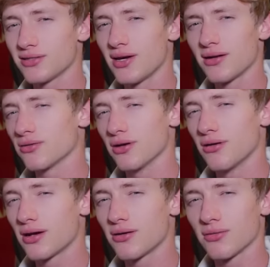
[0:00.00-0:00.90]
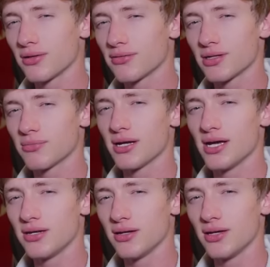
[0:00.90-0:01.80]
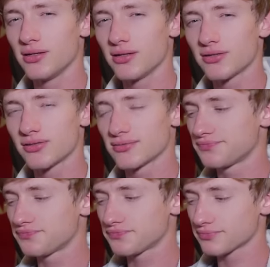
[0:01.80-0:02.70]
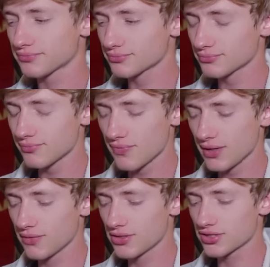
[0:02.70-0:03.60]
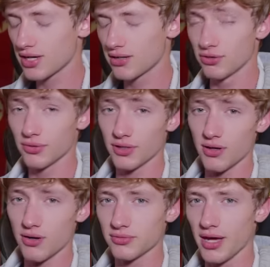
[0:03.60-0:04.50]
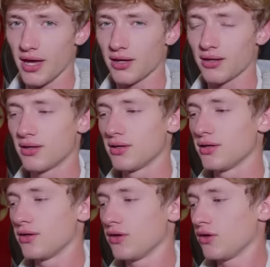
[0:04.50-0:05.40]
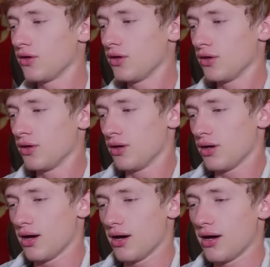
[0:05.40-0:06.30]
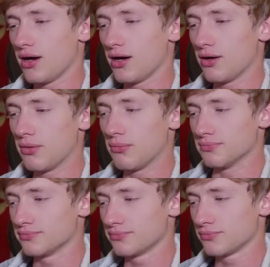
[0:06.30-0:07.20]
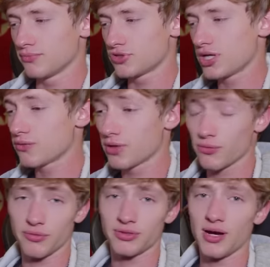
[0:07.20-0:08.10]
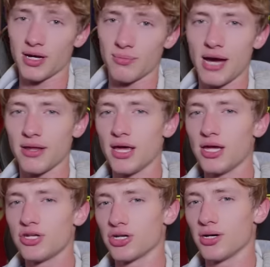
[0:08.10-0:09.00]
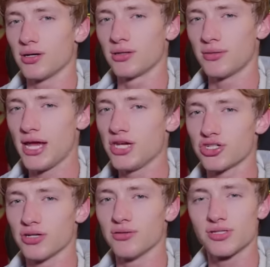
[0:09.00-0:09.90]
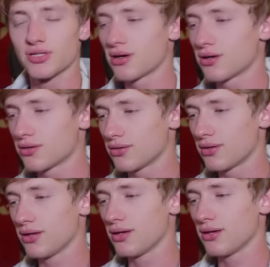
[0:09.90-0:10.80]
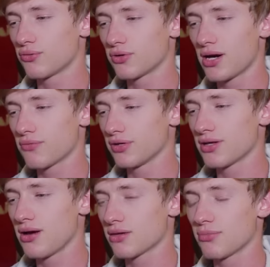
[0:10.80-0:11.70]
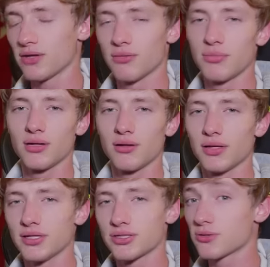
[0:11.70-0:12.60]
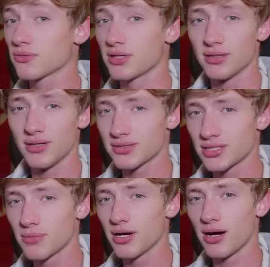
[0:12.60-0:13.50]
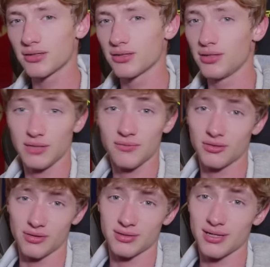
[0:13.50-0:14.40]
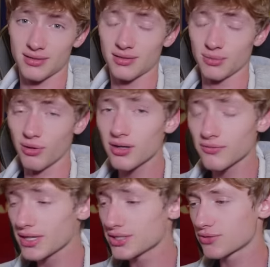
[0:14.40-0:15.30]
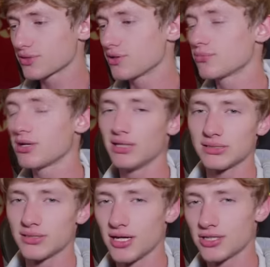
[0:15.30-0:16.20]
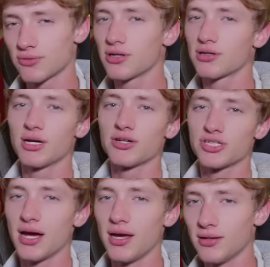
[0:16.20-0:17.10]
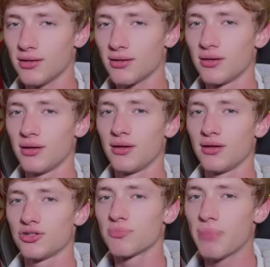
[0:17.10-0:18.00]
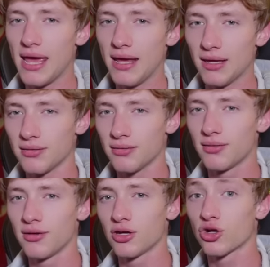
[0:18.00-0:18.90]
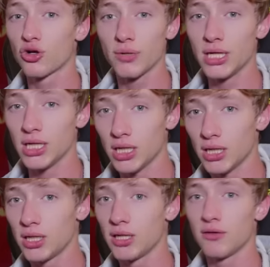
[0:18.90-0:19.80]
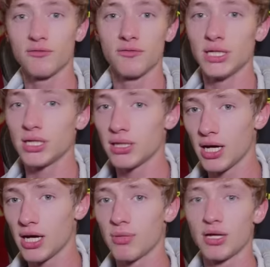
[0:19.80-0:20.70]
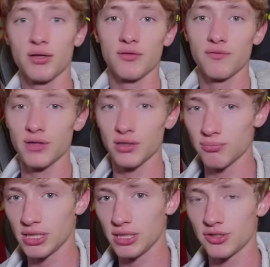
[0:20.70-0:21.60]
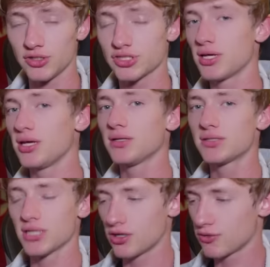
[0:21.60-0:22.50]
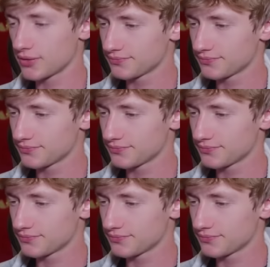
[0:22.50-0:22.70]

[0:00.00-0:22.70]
I don't know. I don't really think about Indians. They're just kind of doing their own thing. Um, generally, when we talk about Asia, Asians, uh, we're not really talking about the Middle East or the Indian subcontinent, even though they're technically part of Asia. We're talking about East Asia. We're talking about China, Japan, Korea, Vietnam, the Philippines, etc.